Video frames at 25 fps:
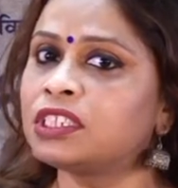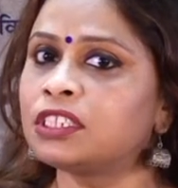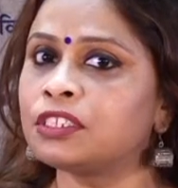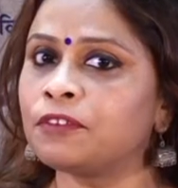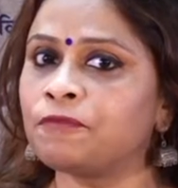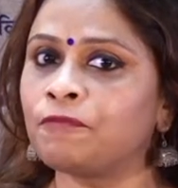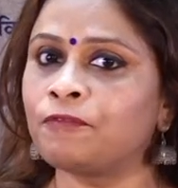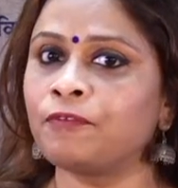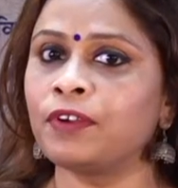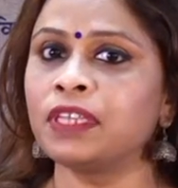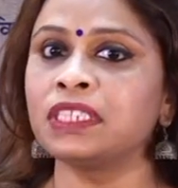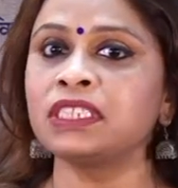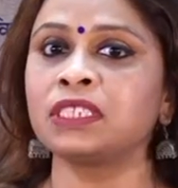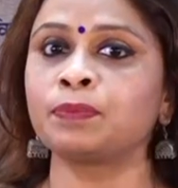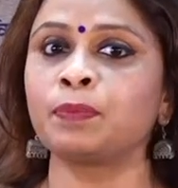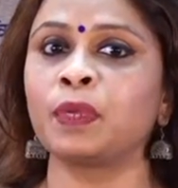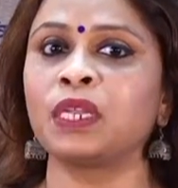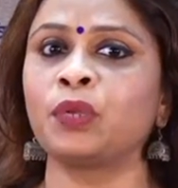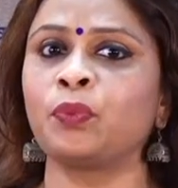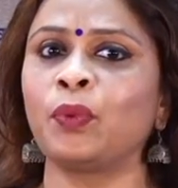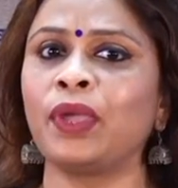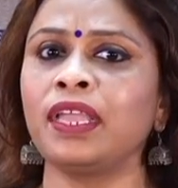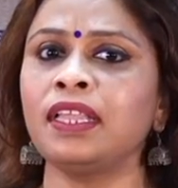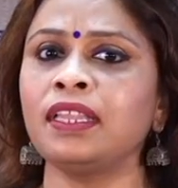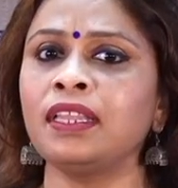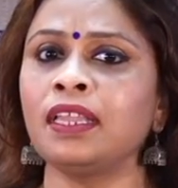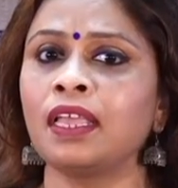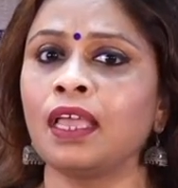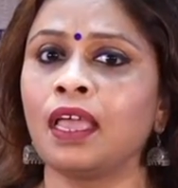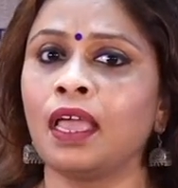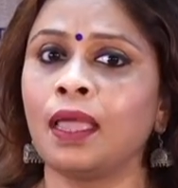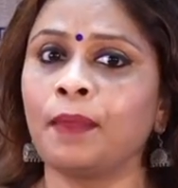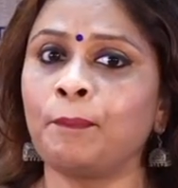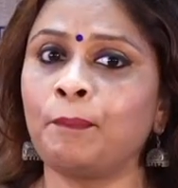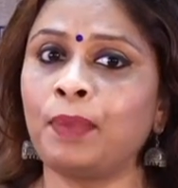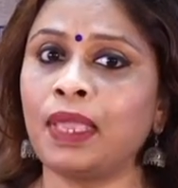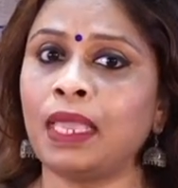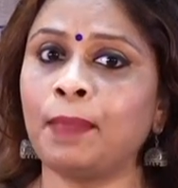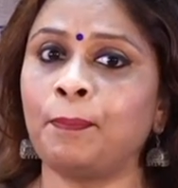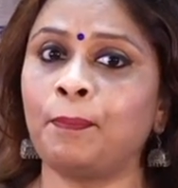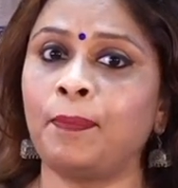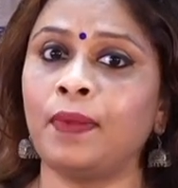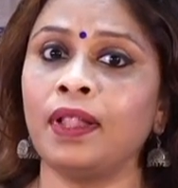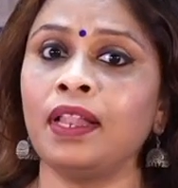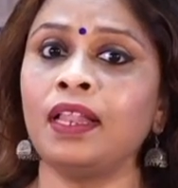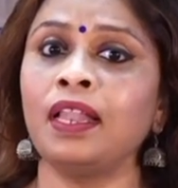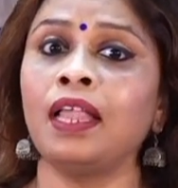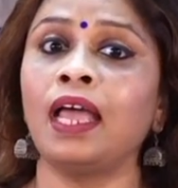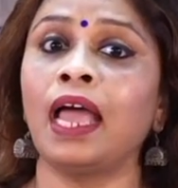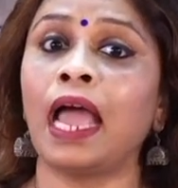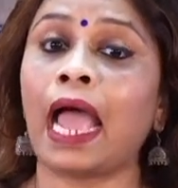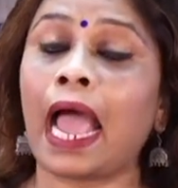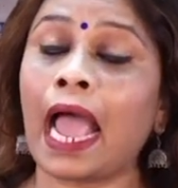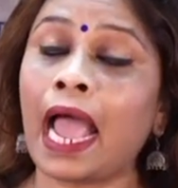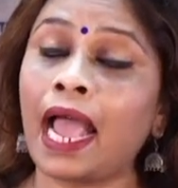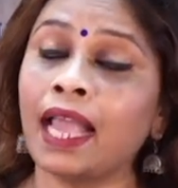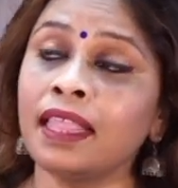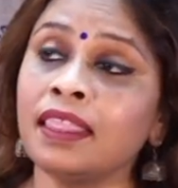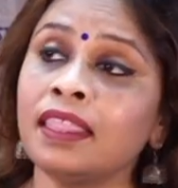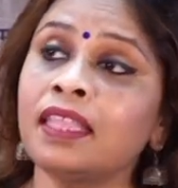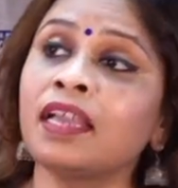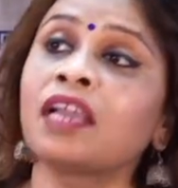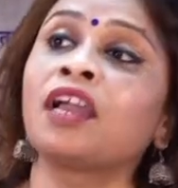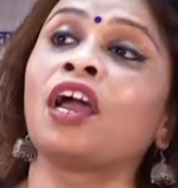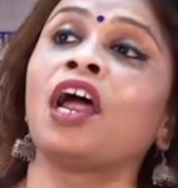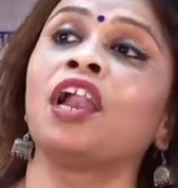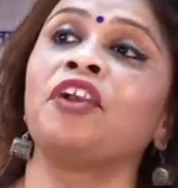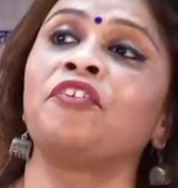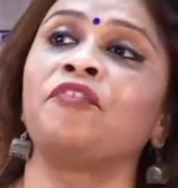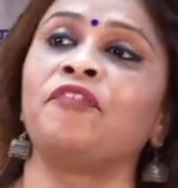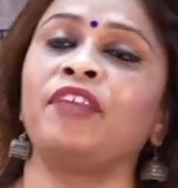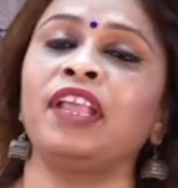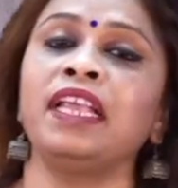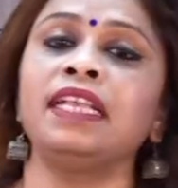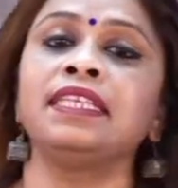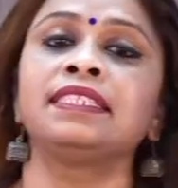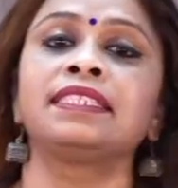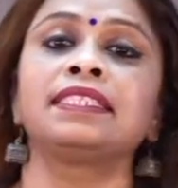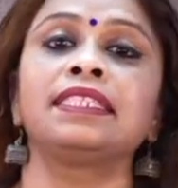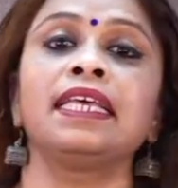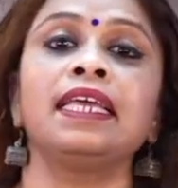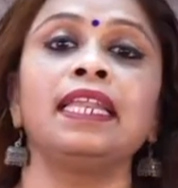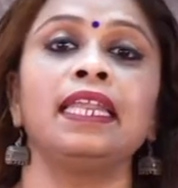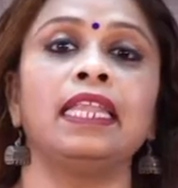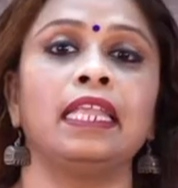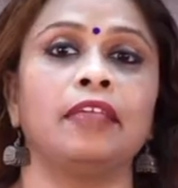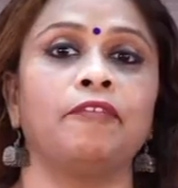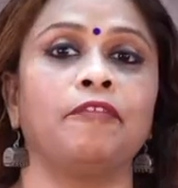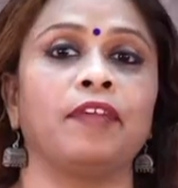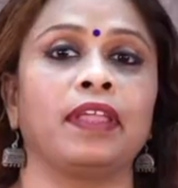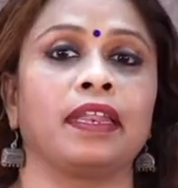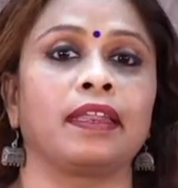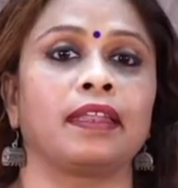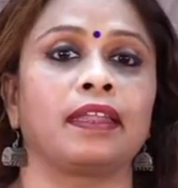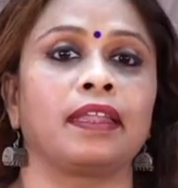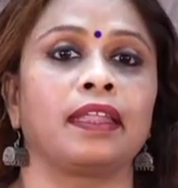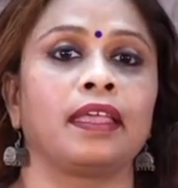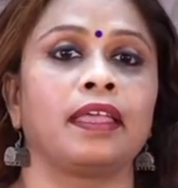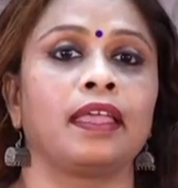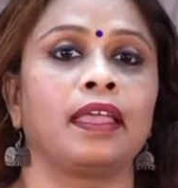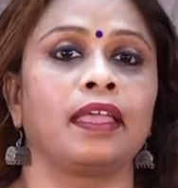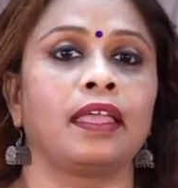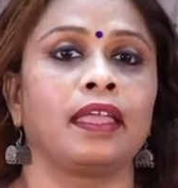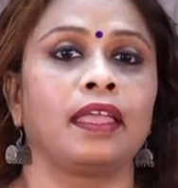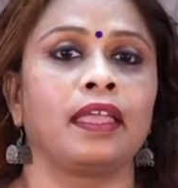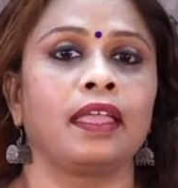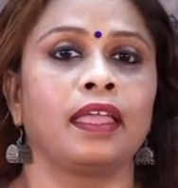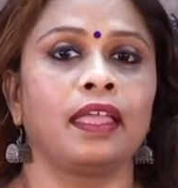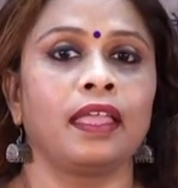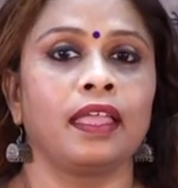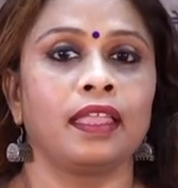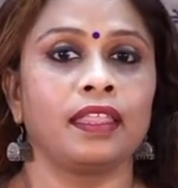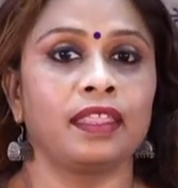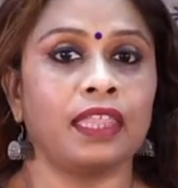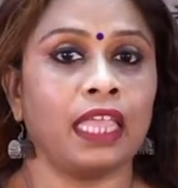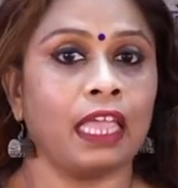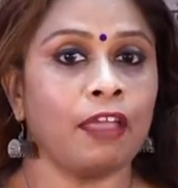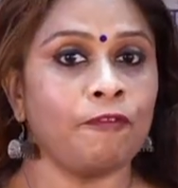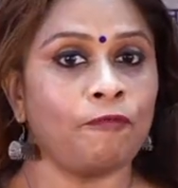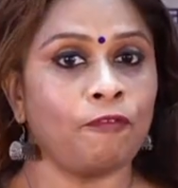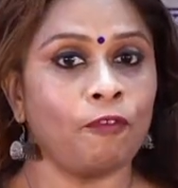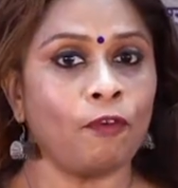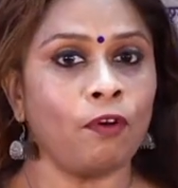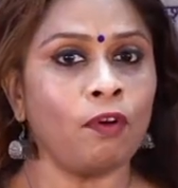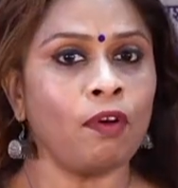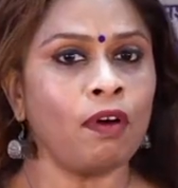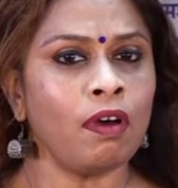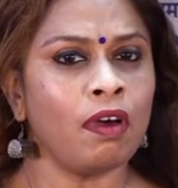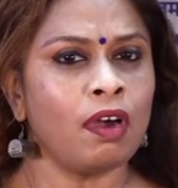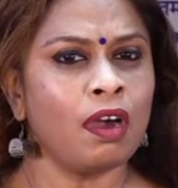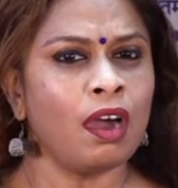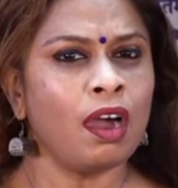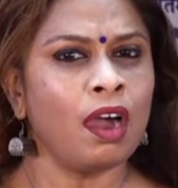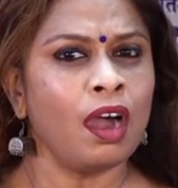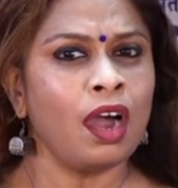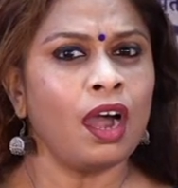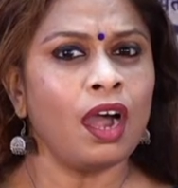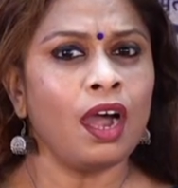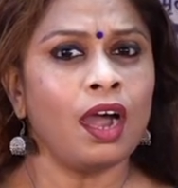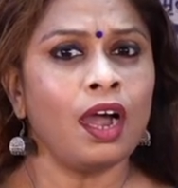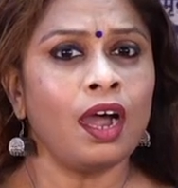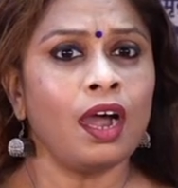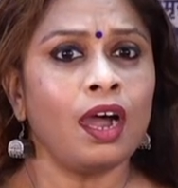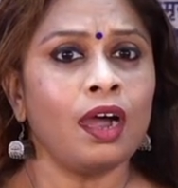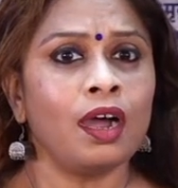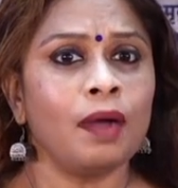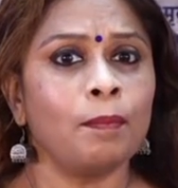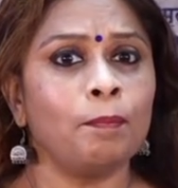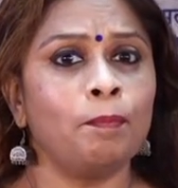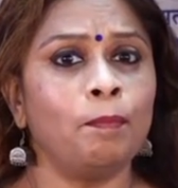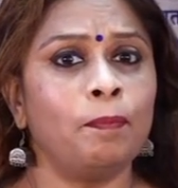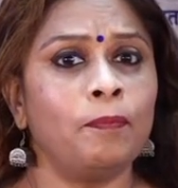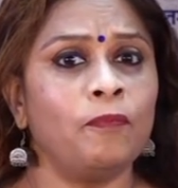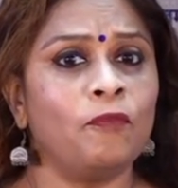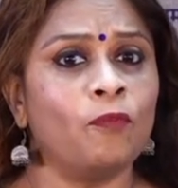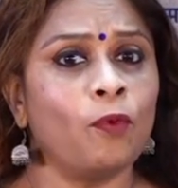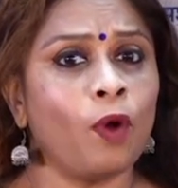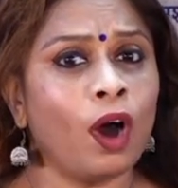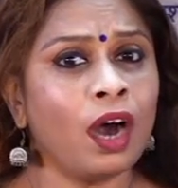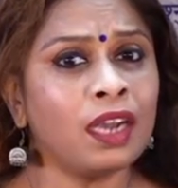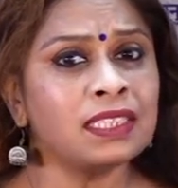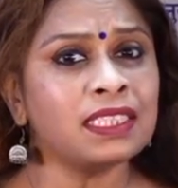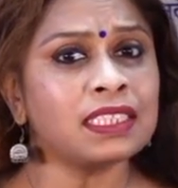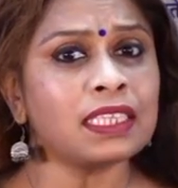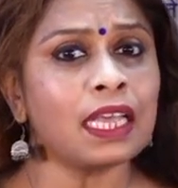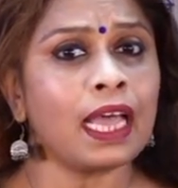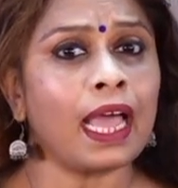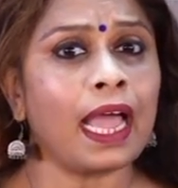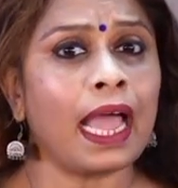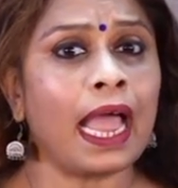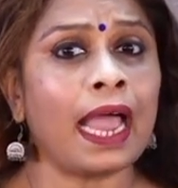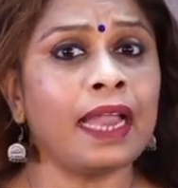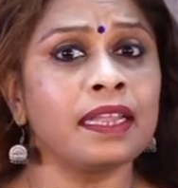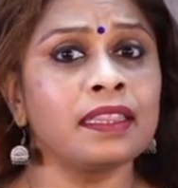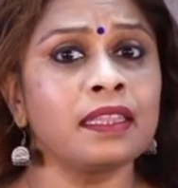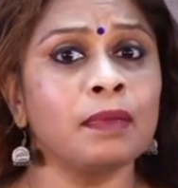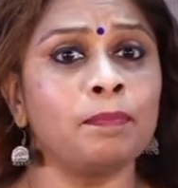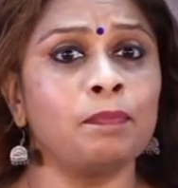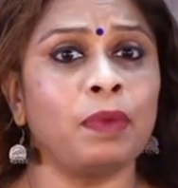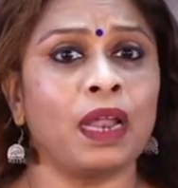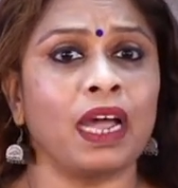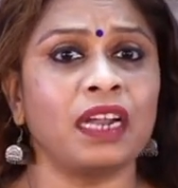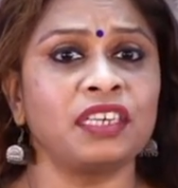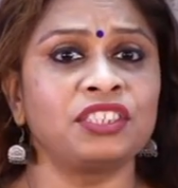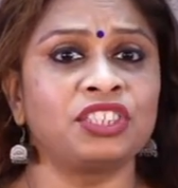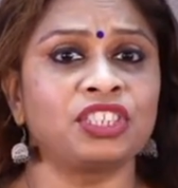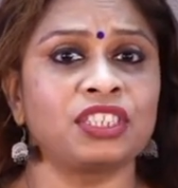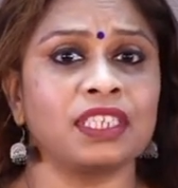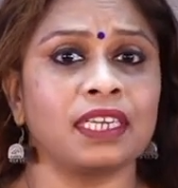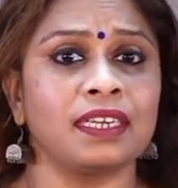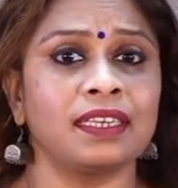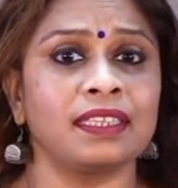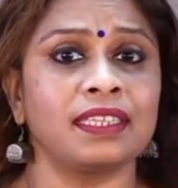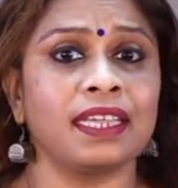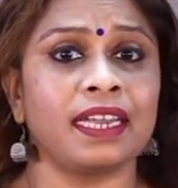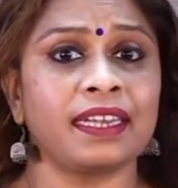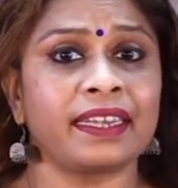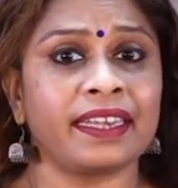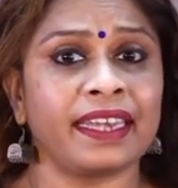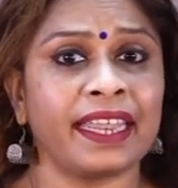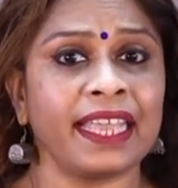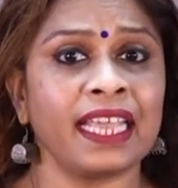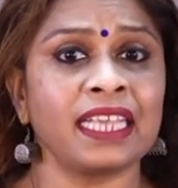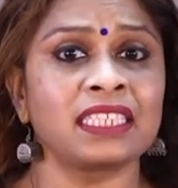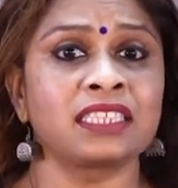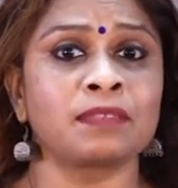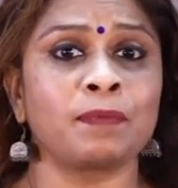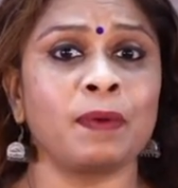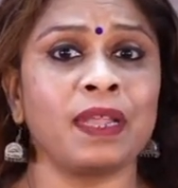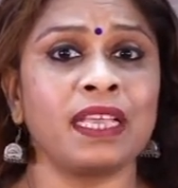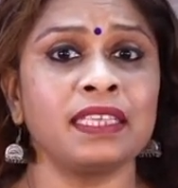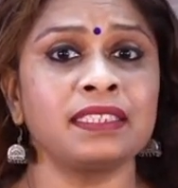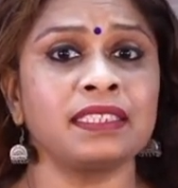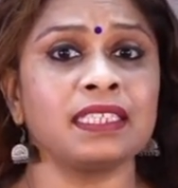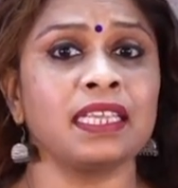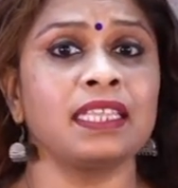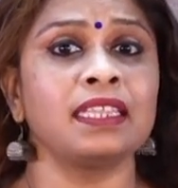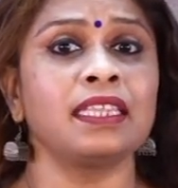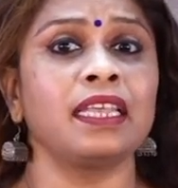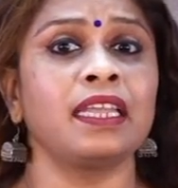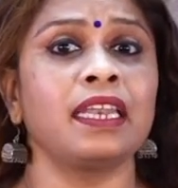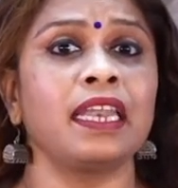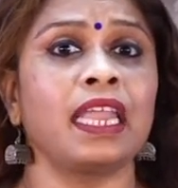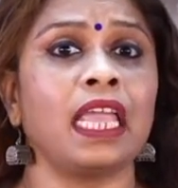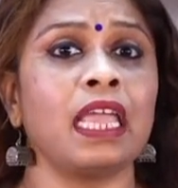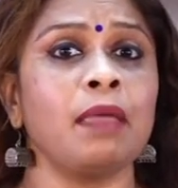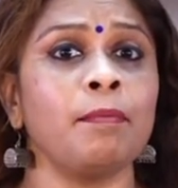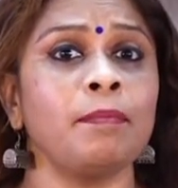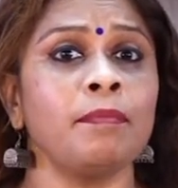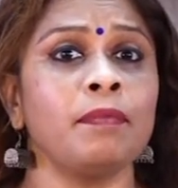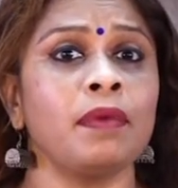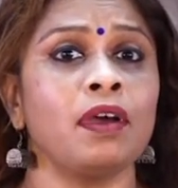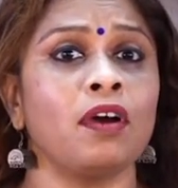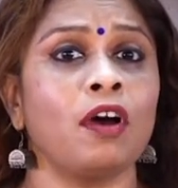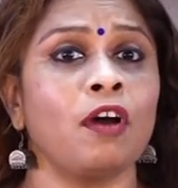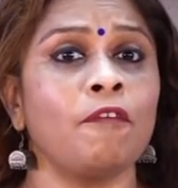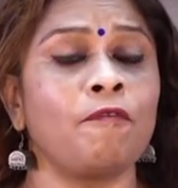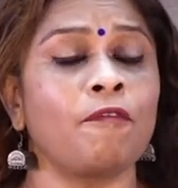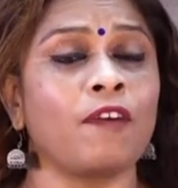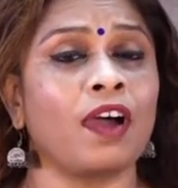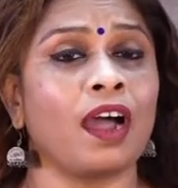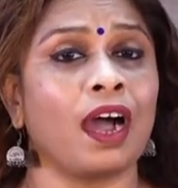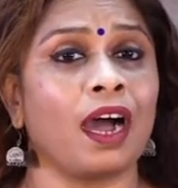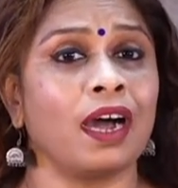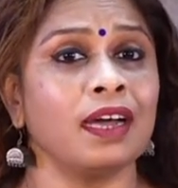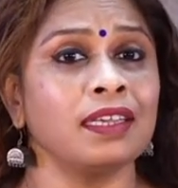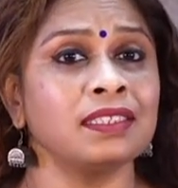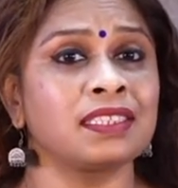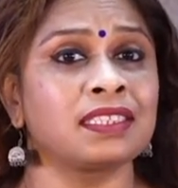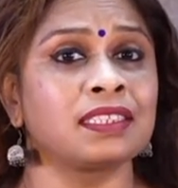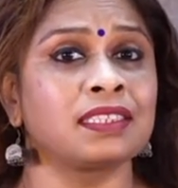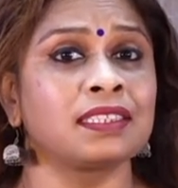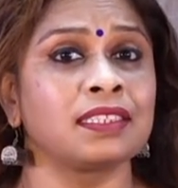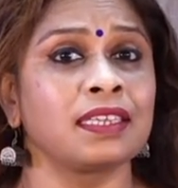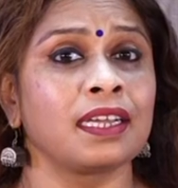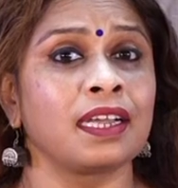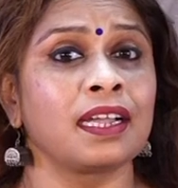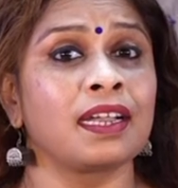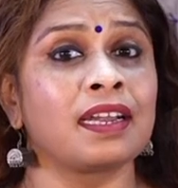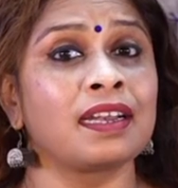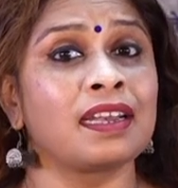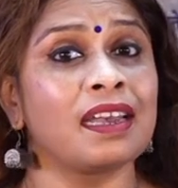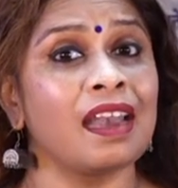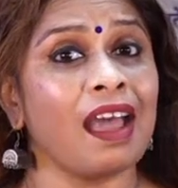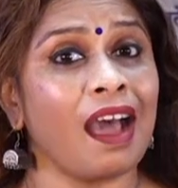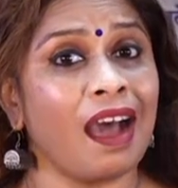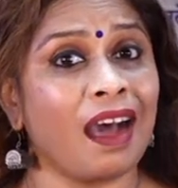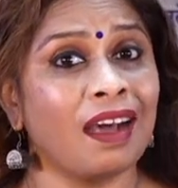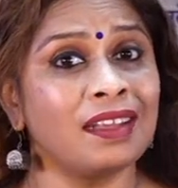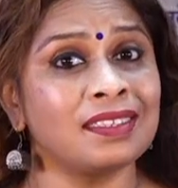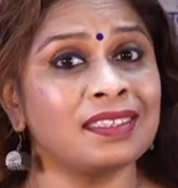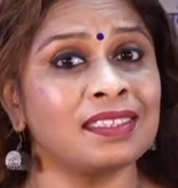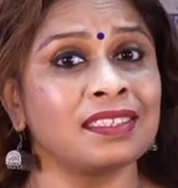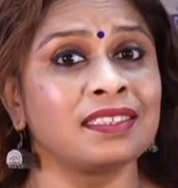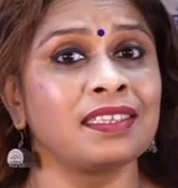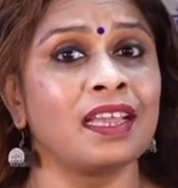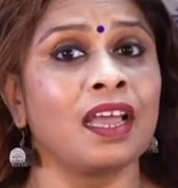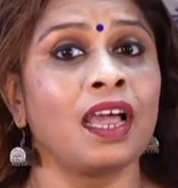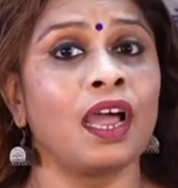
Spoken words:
difference between people and the countries they live in. Therefore, wars and the bloodshed that takes place in the name of caste, class,